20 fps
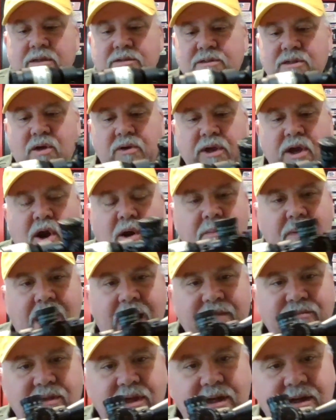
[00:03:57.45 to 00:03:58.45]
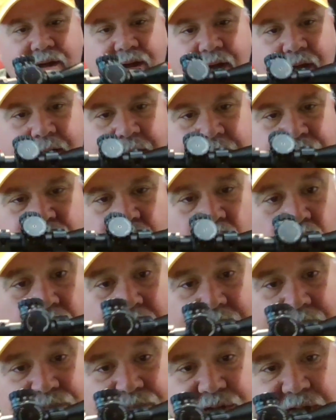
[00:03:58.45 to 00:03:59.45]
So, I think from what
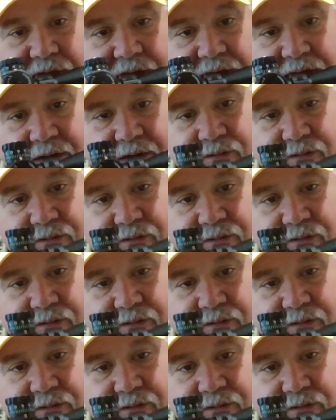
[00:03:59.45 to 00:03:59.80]
I've seen and